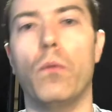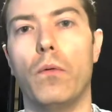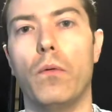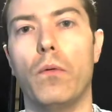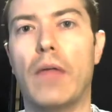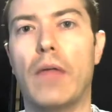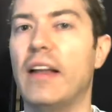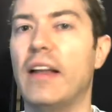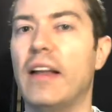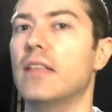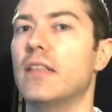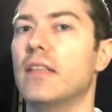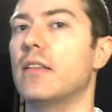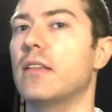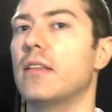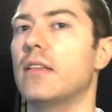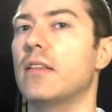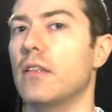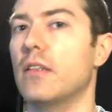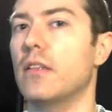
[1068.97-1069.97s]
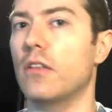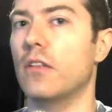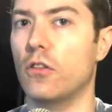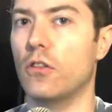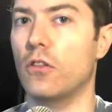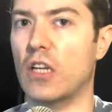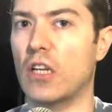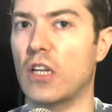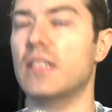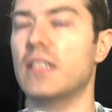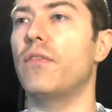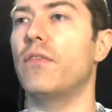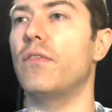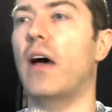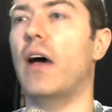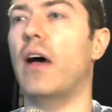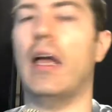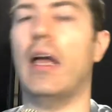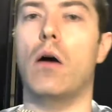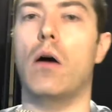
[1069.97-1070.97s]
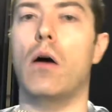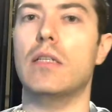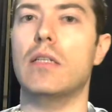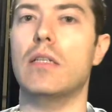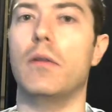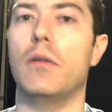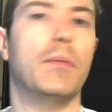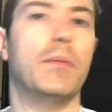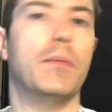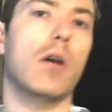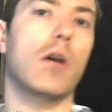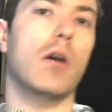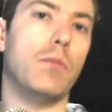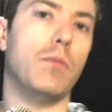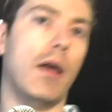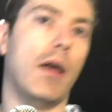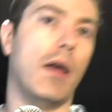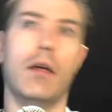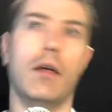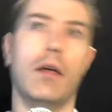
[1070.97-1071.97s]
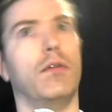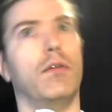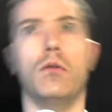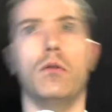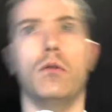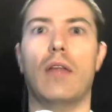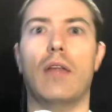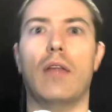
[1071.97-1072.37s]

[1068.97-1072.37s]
that is justifying our service, because we are giving you that